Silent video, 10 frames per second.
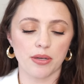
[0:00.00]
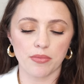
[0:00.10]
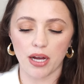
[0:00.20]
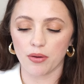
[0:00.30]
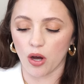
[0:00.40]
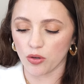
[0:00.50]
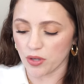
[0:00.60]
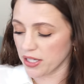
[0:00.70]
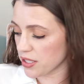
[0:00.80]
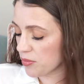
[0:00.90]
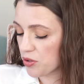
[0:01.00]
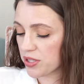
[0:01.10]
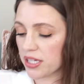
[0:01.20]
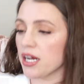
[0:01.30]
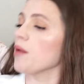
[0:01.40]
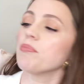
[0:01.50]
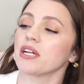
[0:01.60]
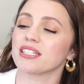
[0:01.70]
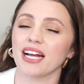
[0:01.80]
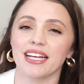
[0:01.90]
I'm, I'll end up using it up, but
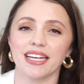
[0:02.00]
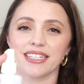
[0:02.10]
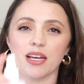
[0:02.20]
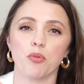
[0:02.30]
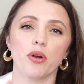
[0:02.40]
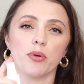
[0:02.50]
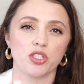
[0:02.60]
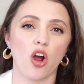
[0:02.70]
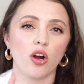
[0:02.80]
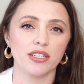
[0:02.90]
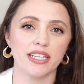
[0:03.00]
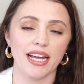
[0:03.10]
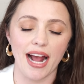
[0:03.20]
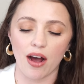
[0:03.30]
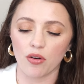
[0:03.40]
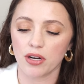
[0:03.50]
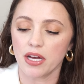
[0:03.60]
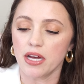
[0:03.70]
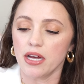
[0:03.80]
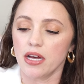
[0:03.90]
it's kind of getting to that point where it's hard to get out.
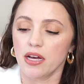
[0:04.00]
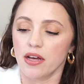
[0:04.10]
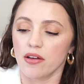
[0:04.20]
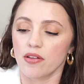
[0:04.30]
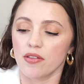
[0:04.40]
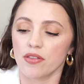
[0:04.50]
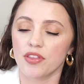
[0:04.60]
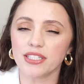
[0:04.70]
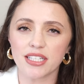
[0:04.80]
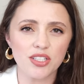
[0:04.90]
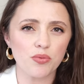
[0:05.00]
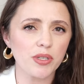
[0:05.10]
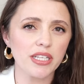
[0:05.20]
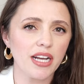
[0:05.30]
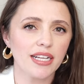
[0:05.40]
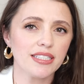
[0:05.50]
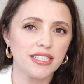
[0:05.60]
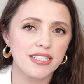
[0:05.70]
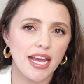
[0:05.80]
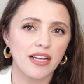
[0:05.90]
This is a really nice
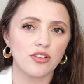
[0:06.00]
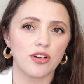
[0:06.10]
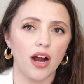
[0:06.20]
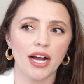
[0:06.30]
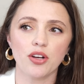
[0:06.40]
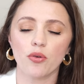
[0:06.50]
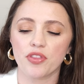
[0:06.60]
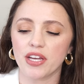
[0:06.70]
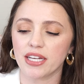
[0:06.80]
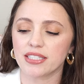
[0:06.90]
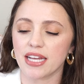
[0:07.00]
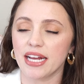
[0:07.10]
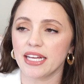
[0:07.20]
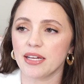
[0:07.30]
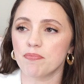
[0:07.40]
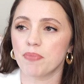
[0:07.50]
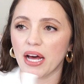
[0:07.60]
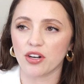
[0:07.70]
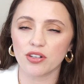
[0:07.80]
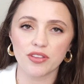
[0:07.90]
detangler. I don't think it's any
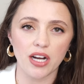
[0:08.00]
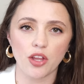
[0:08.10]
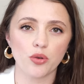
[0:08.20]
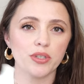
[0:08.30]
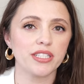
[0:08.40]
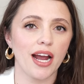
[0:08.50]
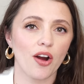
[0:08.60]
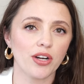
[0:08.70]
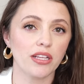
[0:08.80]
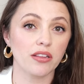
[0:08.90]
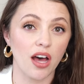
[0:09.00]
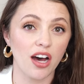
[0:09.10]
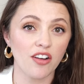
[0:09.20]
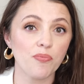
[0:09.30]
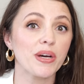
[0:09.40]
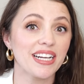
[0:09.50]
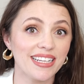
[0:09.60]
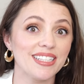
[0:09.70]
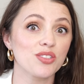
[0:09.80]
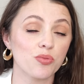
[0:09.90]
better than other ones I already love, but it
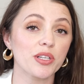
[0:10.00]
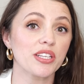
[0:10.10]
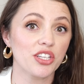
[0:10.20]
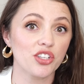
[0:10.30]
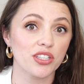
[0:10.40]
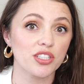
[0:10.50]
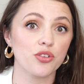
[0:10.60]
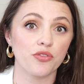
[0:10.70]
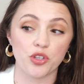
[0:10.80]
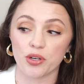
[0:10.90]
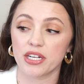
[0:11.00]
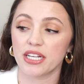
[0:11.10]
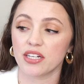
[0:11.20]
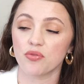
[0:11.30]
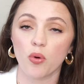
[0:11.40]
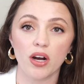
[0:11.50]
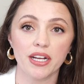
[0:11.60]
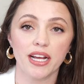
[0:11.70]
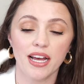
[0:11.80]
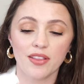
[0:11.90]
is really good. So if you're in need of
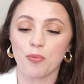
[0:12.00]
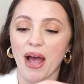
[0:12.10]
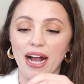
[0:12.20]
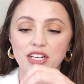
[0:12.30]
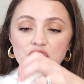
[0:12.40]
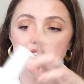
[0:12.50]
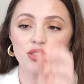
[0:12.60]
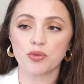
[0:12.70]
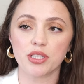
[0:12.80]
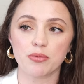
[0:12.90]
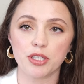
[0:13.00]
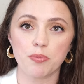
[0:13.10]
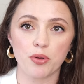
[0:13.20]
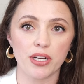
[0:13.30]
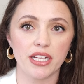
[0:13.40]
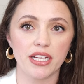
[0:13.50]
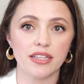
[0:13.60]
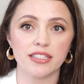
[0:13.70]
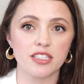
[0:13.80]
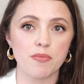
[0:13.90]
one, the packaging is really, really
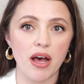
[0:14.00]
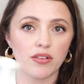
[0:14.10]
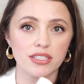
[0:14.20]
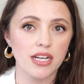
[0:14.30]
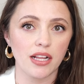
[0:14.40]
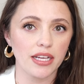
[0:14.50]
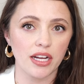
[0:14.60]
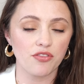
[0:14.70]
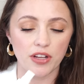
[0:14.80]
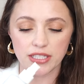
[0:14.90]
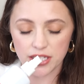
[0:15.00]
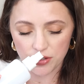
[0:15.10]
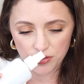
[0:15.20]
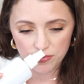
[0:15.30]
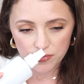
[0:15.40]
pretty. The smell is not like offensive.